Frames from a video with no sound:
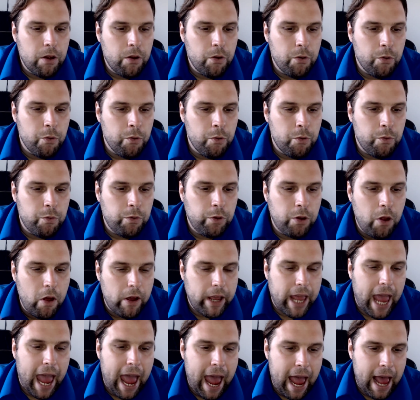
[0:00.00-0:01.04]

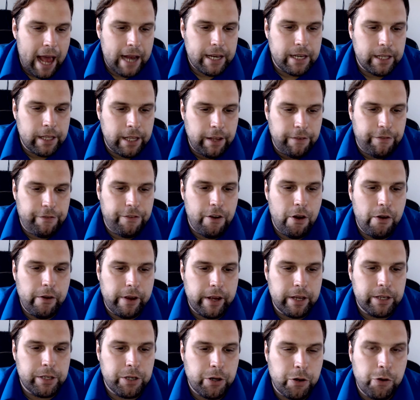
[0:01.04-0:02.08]
look at the
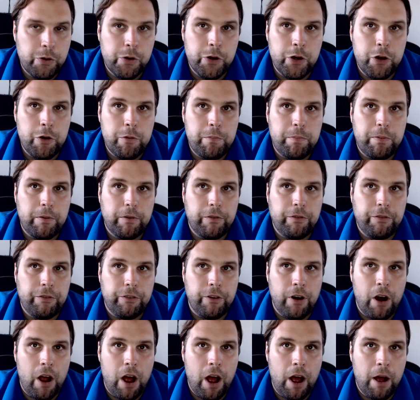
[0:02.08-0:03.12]
focus group
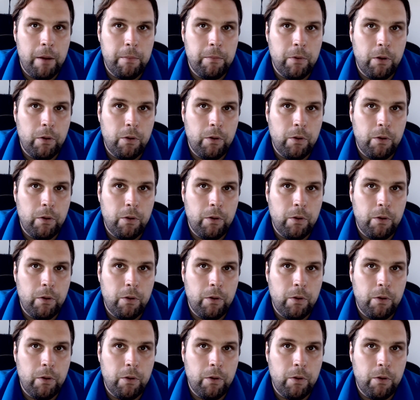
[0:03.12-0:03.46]
from